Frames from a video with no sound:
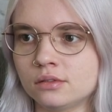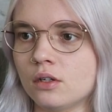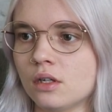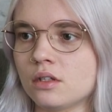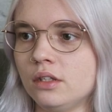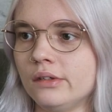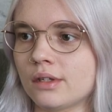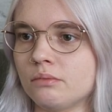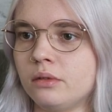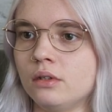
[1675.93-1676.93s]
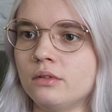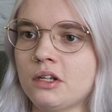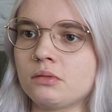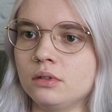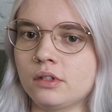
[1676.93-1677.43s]
Honestly, you can put a
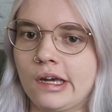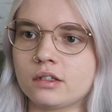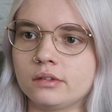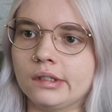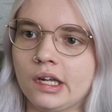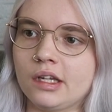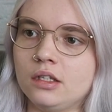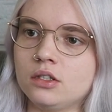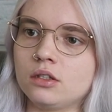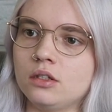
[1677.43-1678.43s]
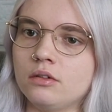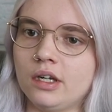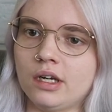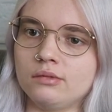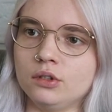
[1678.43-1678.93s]
Westworld actor in any show
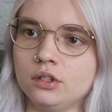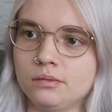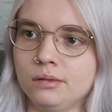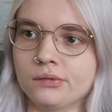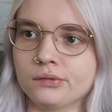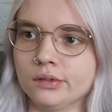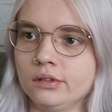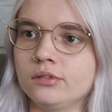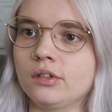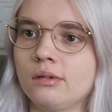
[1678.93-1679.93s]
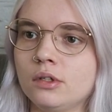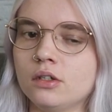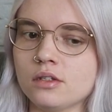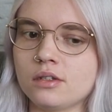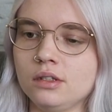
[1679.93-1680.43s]
and I would just be rooting for them
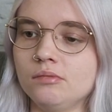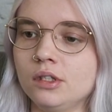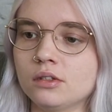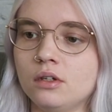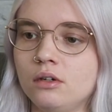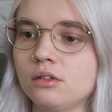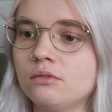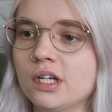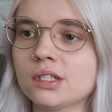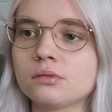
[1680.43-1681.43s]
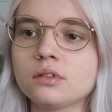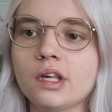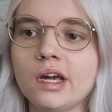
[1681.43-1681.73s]
constantly because all the Westworld